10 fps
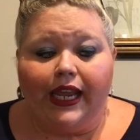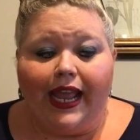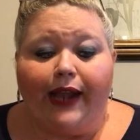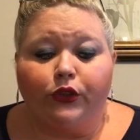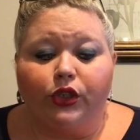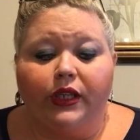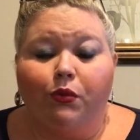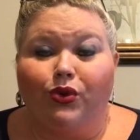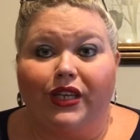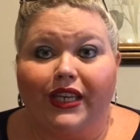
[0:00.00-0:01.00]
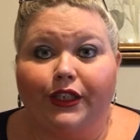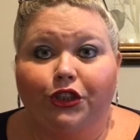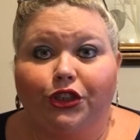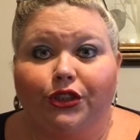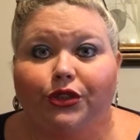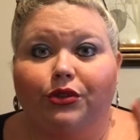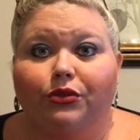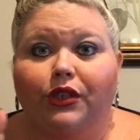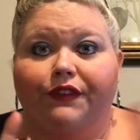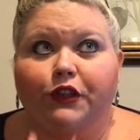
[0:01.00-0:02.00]
it actually will get
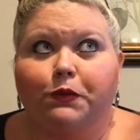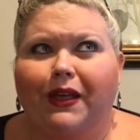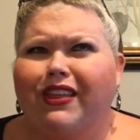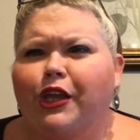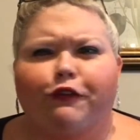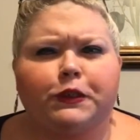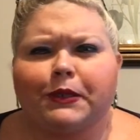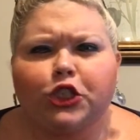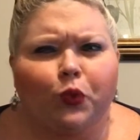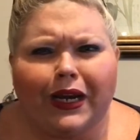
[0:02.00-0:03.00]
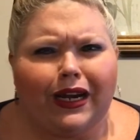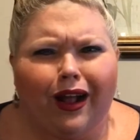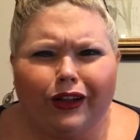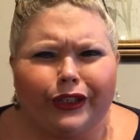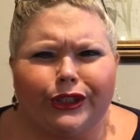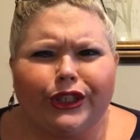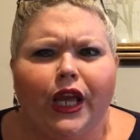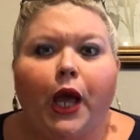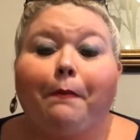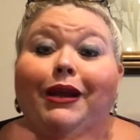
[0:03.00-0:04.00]
you, if you, I think you have to spend $20,
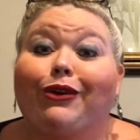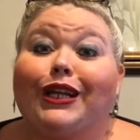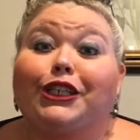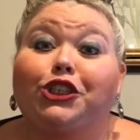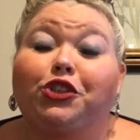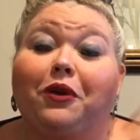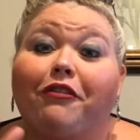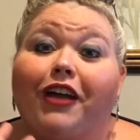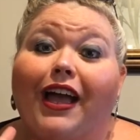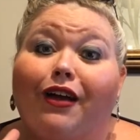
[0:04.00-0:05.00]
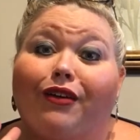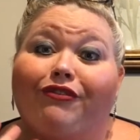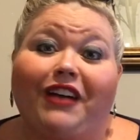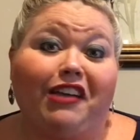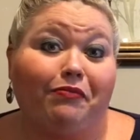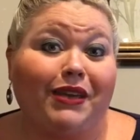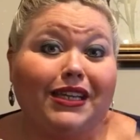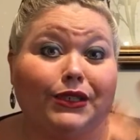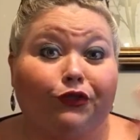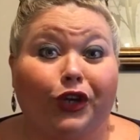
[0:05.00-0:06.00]
but it'll get you a five
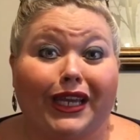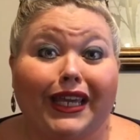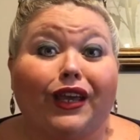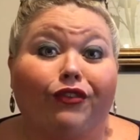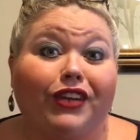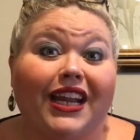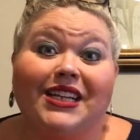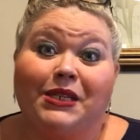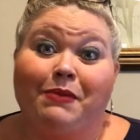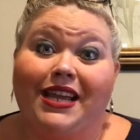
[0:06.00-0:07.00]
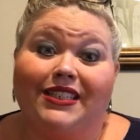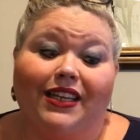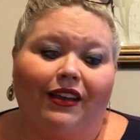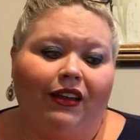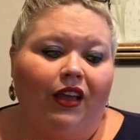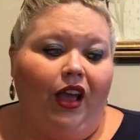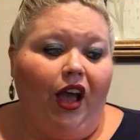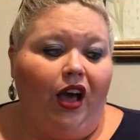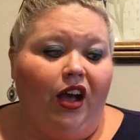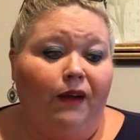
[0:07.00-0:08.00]
piece free gift and it's amazing.
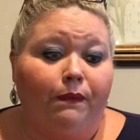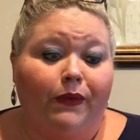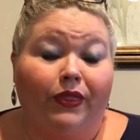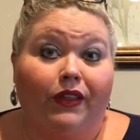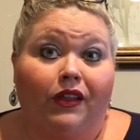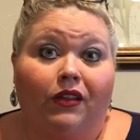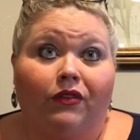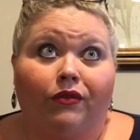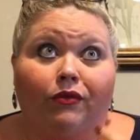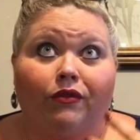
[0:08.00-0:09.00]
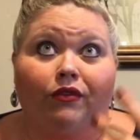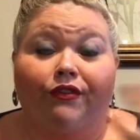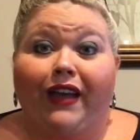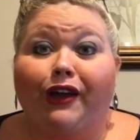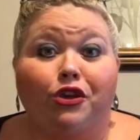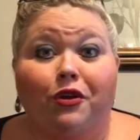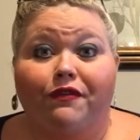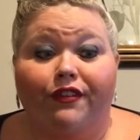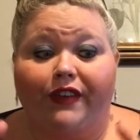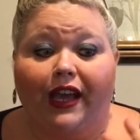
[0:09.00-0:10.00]
Um, the value
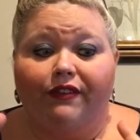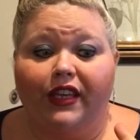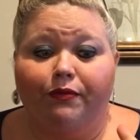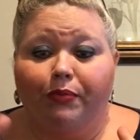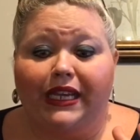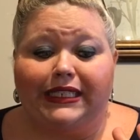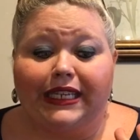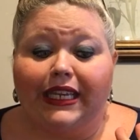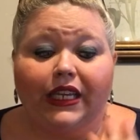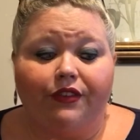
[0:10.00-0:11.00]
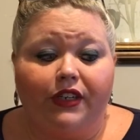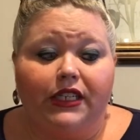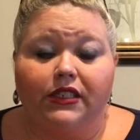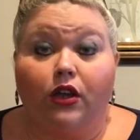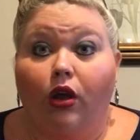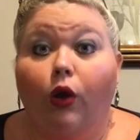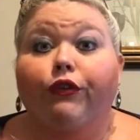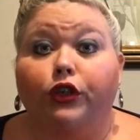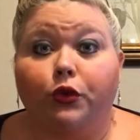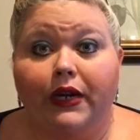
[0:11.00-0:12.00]
of the five piece gift is
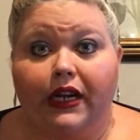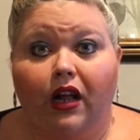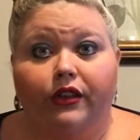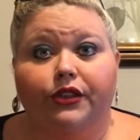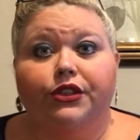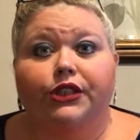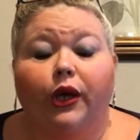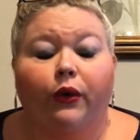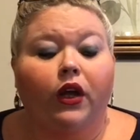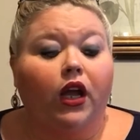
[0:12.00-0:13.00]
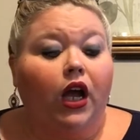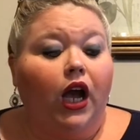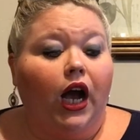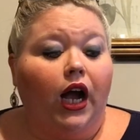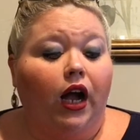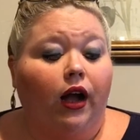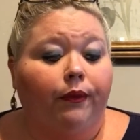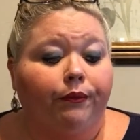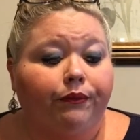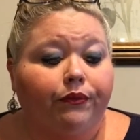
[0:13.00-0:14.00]
over $20. So
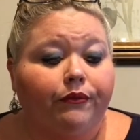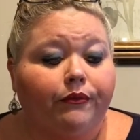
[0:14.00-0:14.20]
um,